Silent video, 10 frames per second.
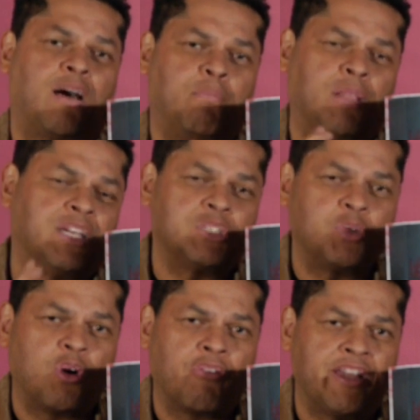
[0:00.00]

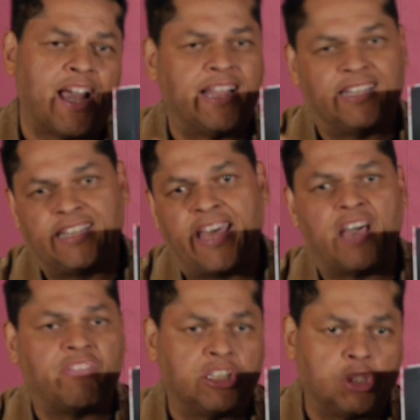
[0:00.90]
obligatory. I need to
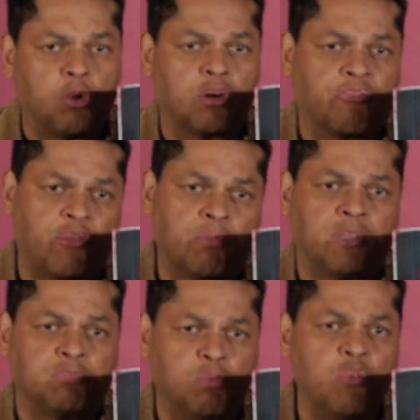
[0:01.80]
have a Joker from
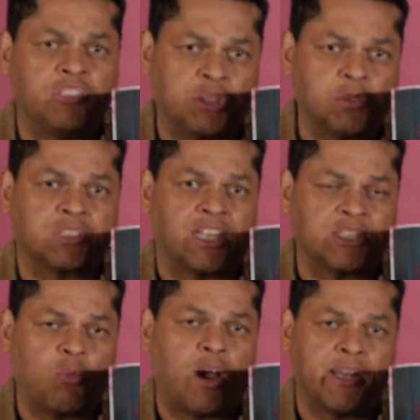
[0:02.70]
the movie Suicide
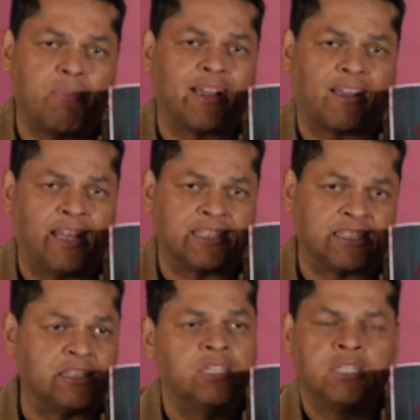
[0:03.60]
Squad in my
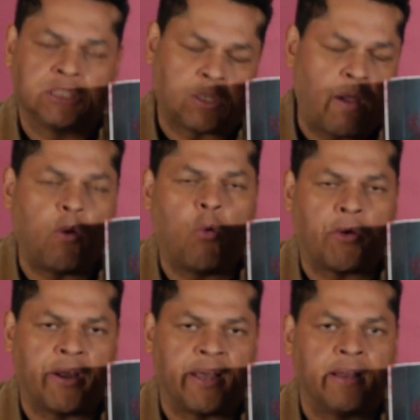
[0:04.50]
collection, so I
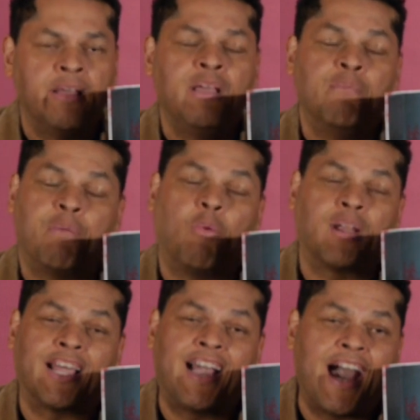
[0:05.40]
ordered it. But
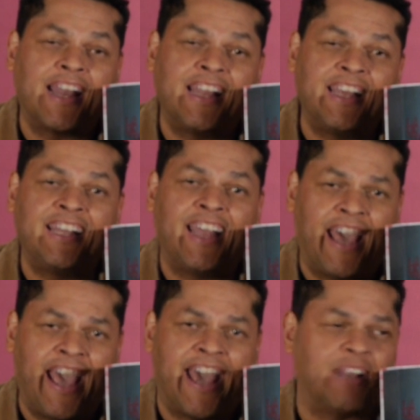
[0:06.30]
when I got it in
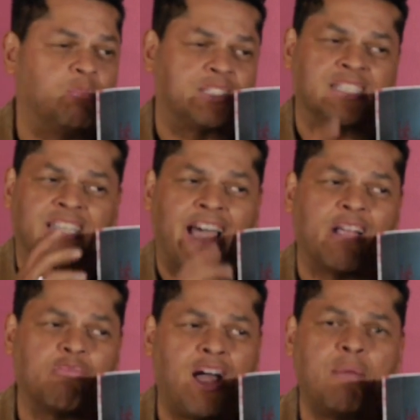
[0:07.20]
hand with the
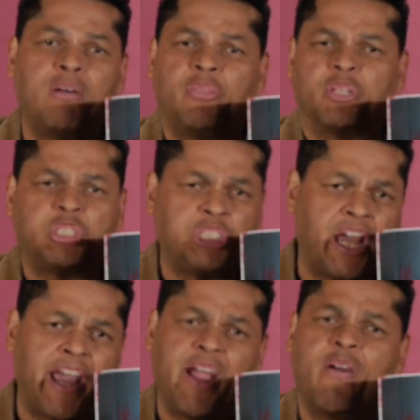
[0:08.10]
diorama, the
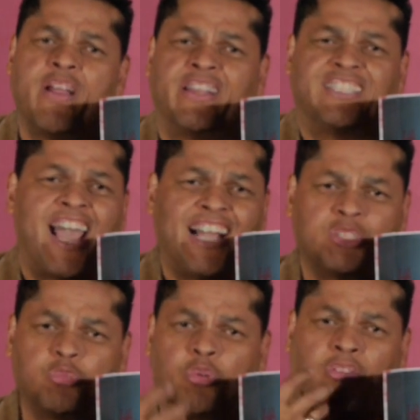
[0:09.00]
chair, and his
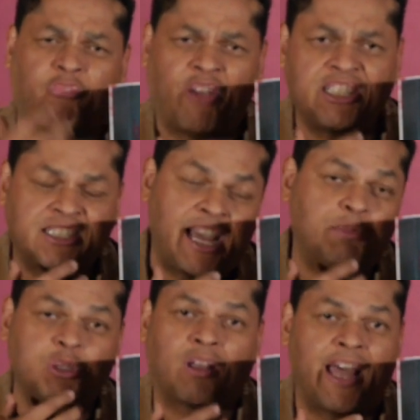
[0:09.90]
actual face
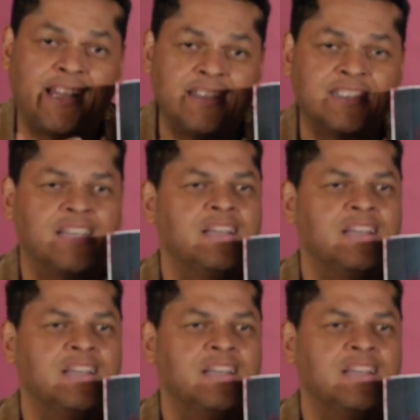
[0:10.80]
capture likeness,